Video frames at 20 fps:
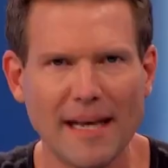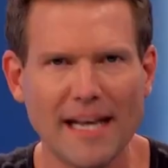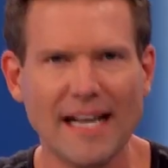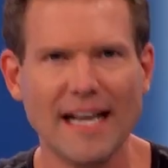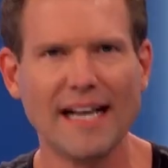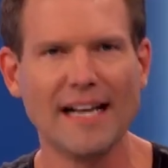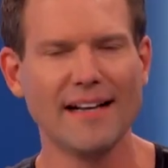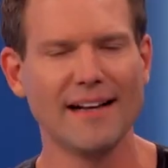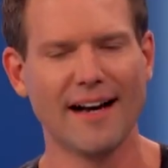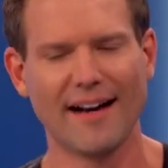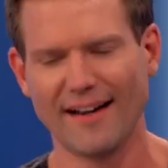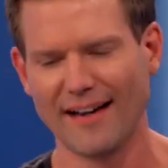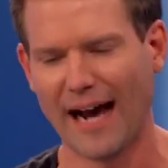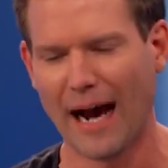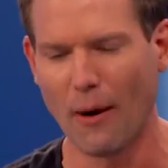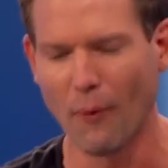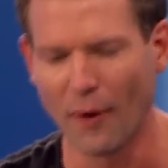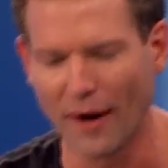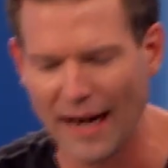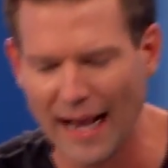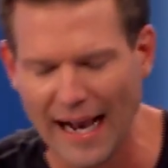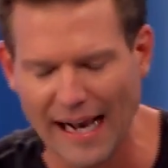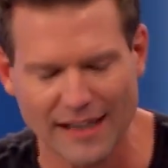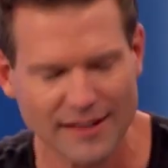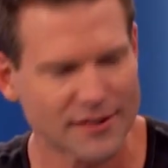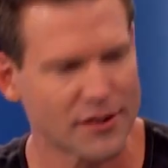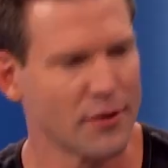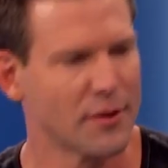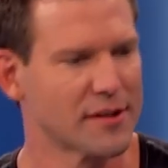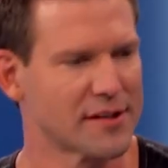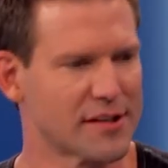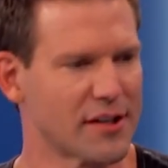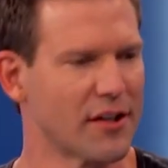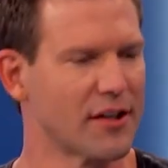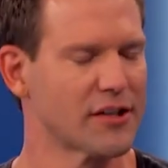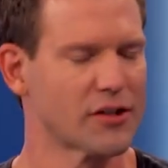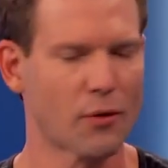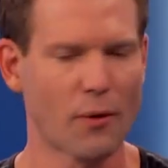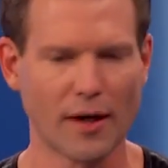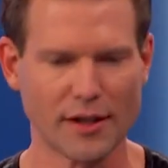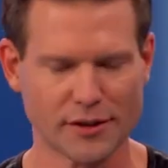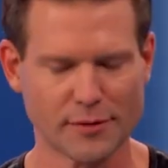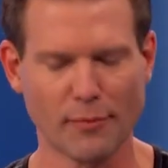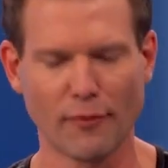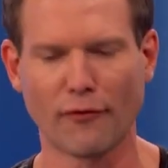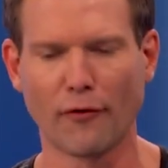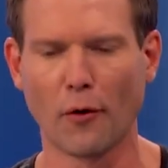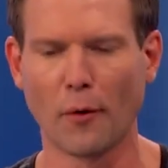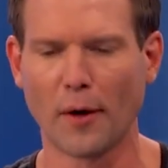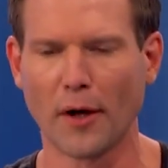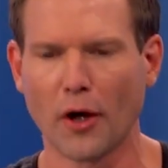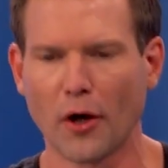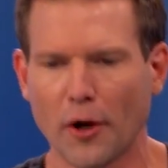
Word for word: be, I want to ask you a serious question before we